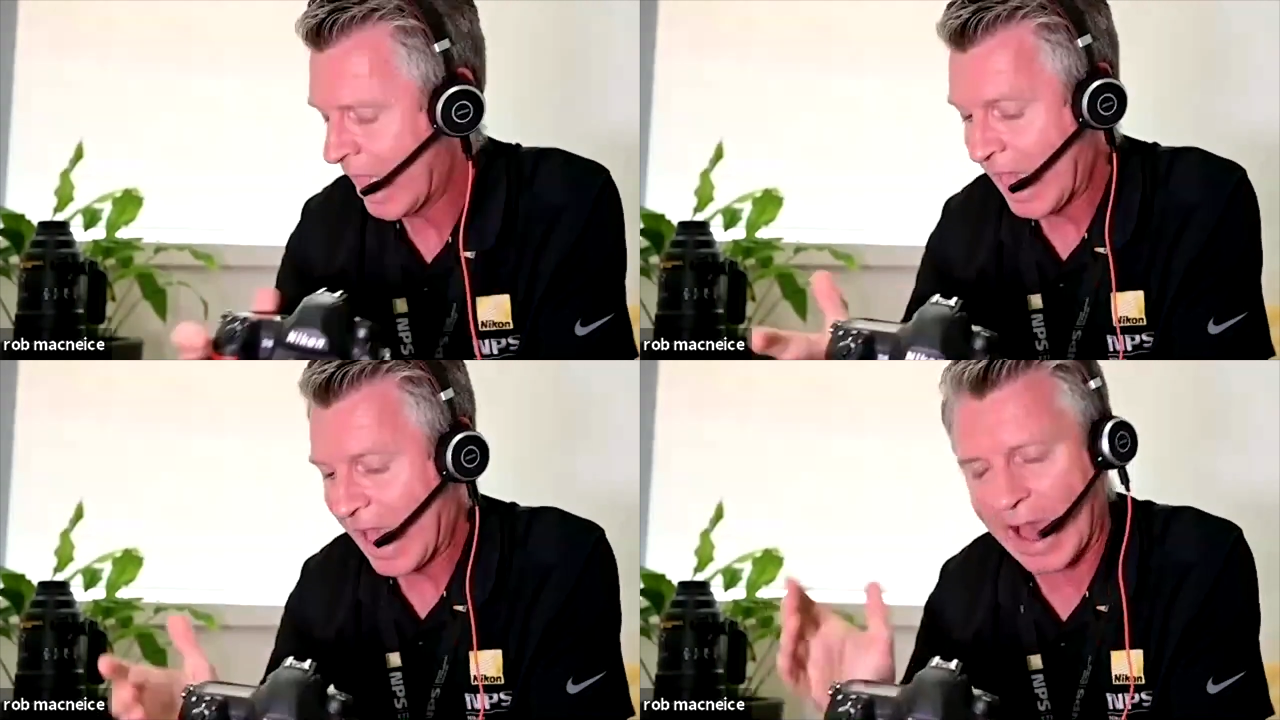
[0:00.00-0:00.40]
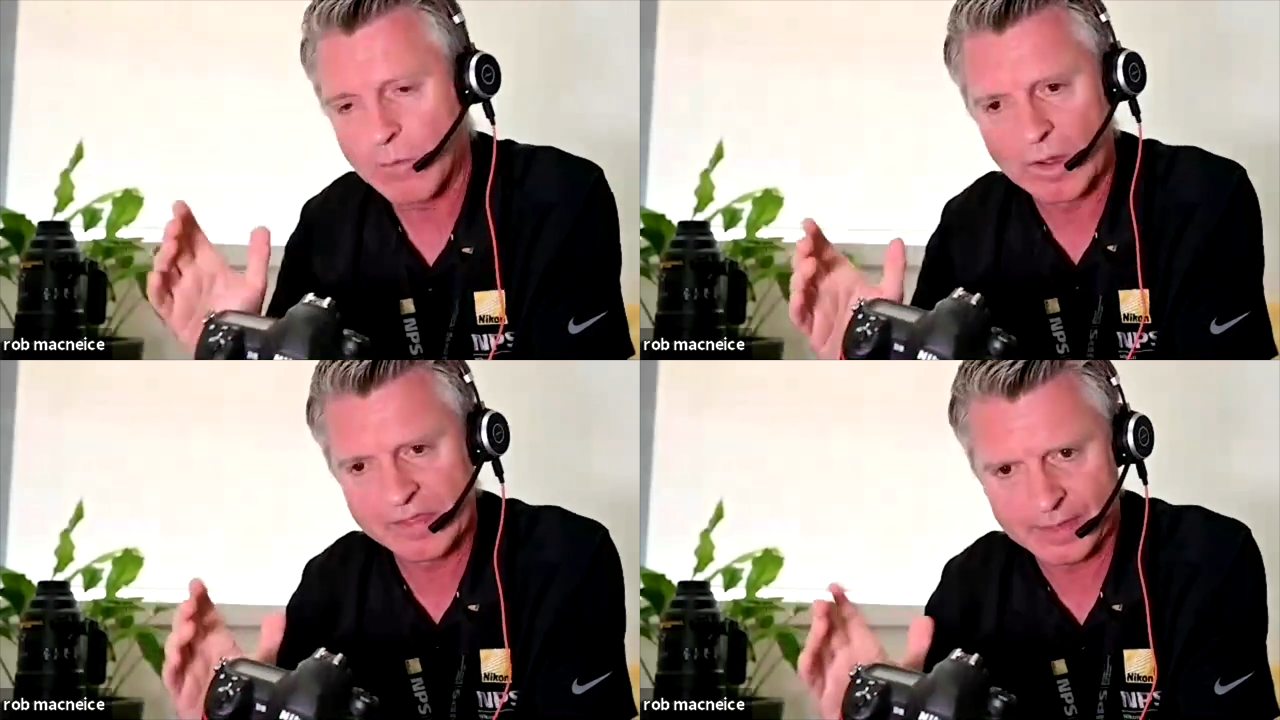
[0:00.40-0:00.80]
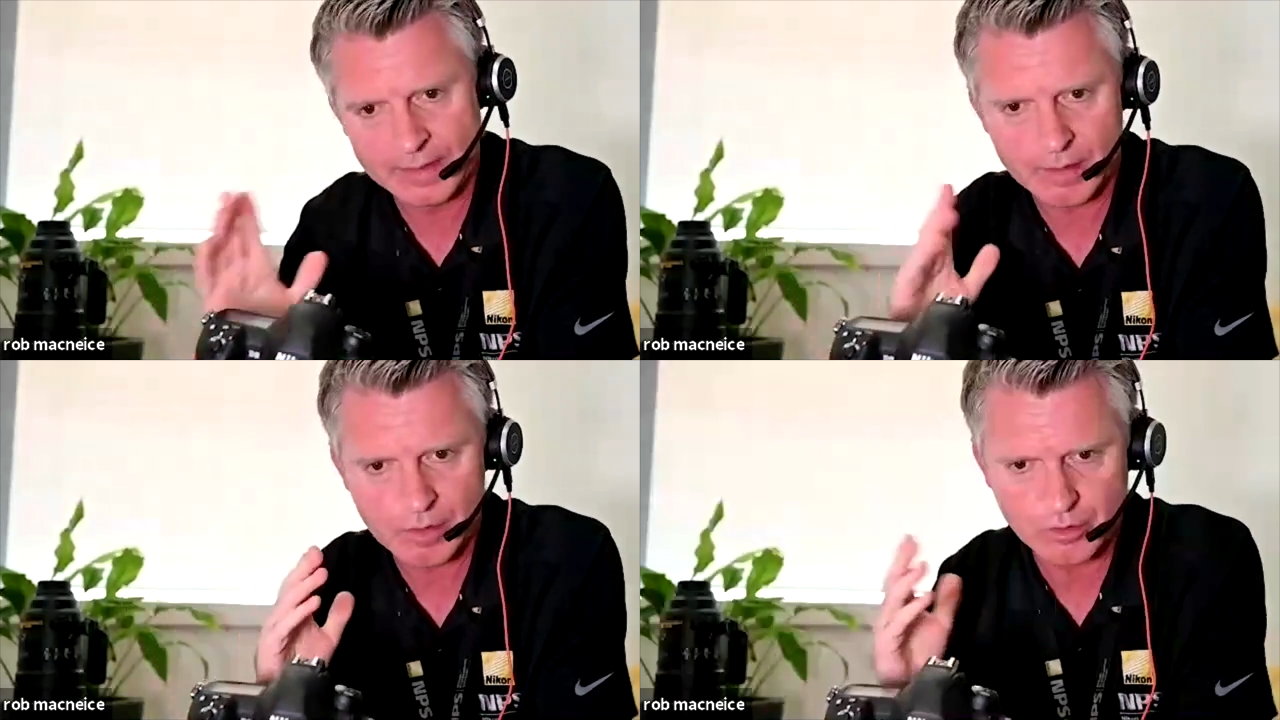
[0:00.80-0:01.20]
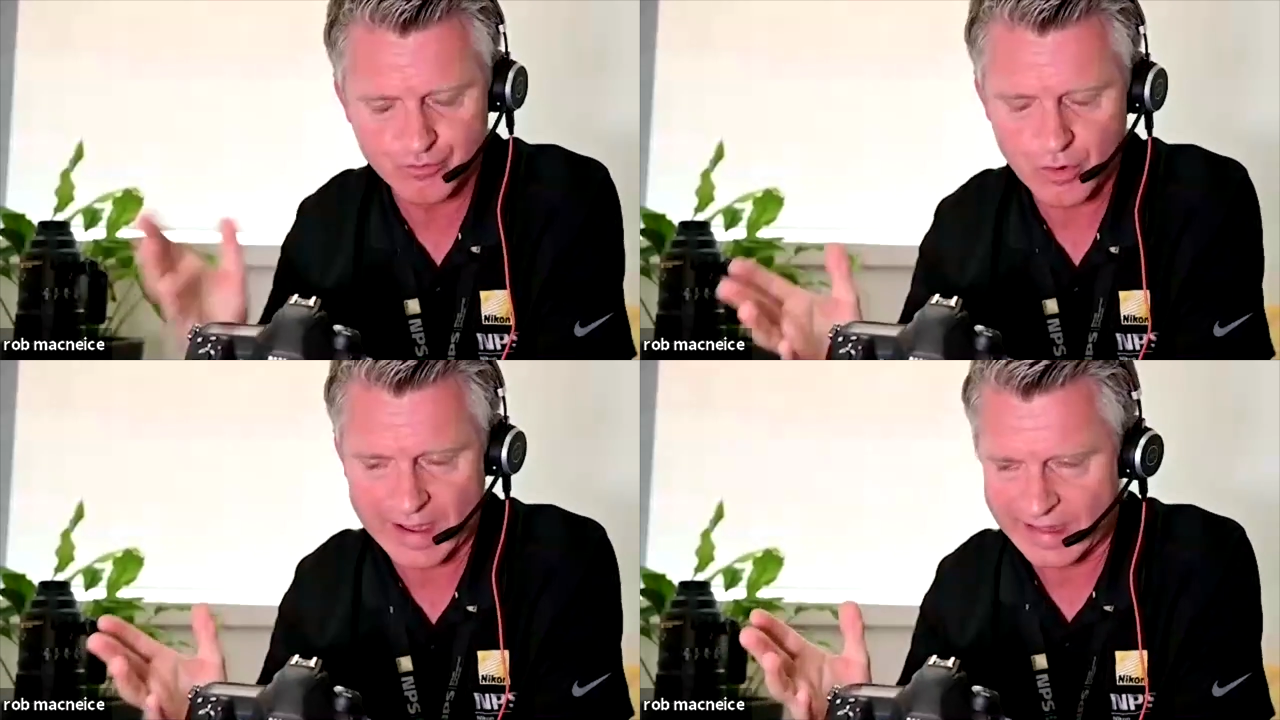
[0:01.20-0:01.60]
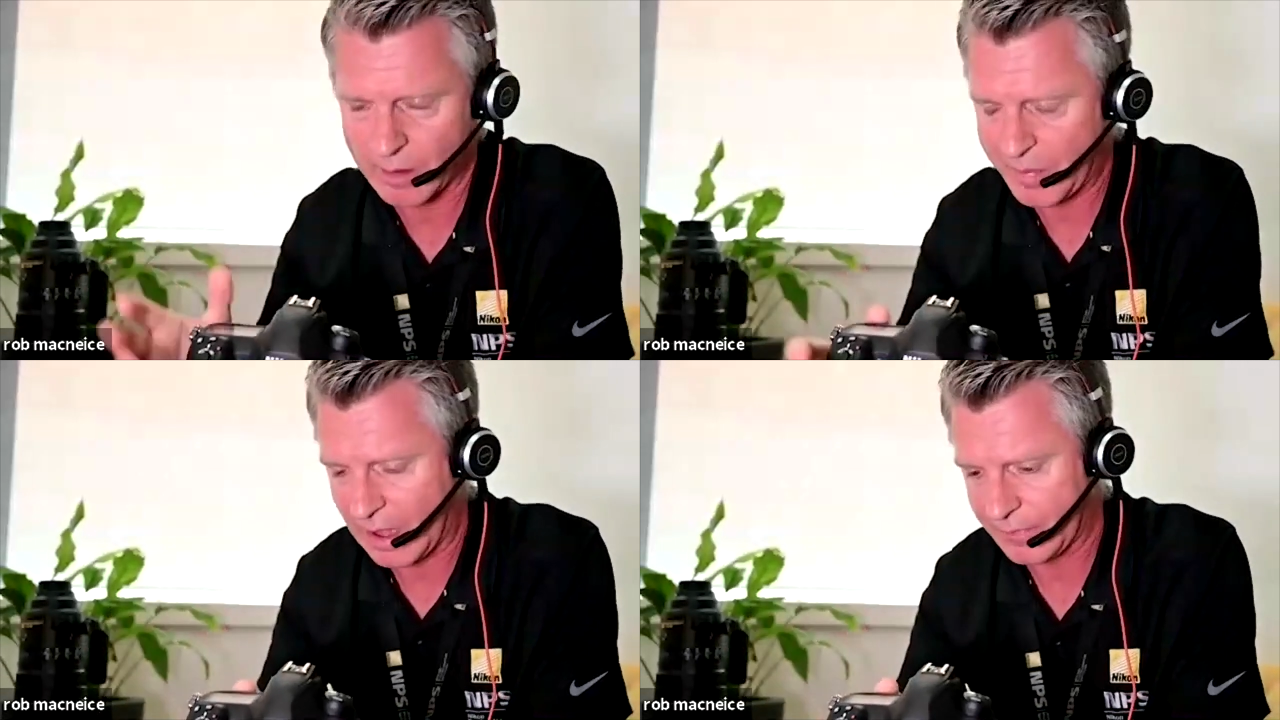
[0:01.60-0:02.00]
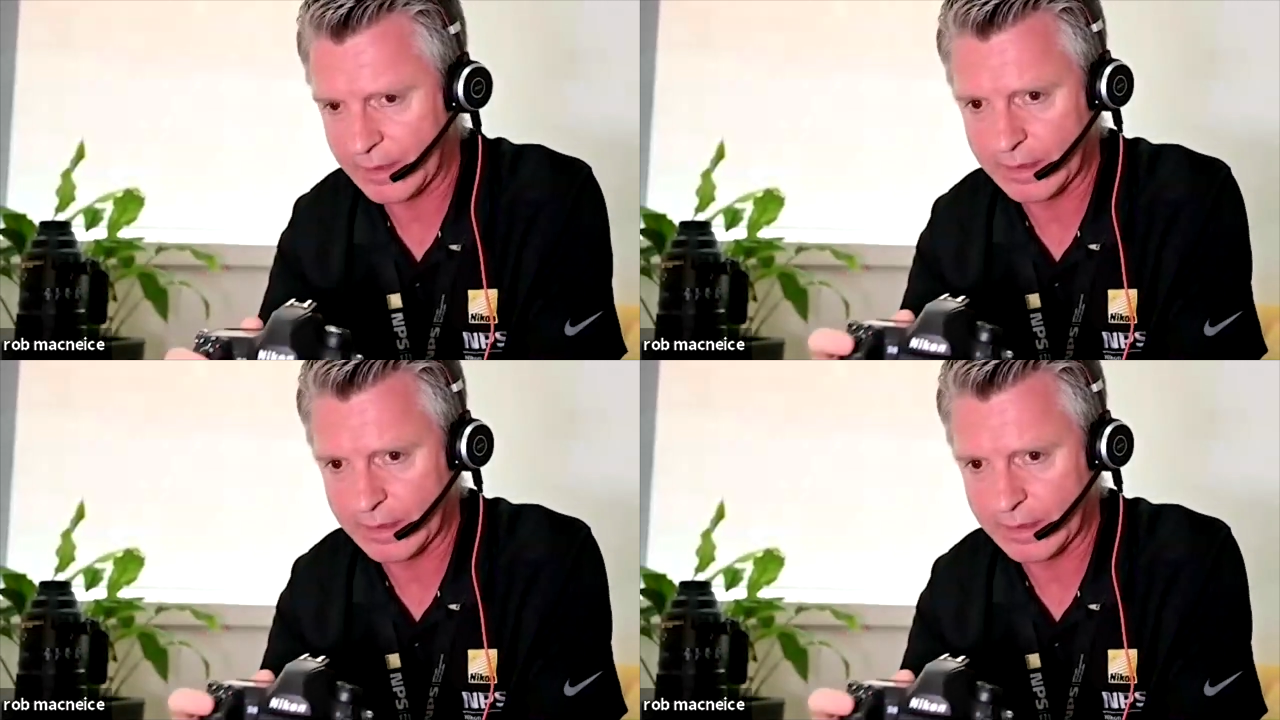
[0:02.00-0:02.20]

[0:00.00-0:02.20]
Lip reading: One thing that's great about the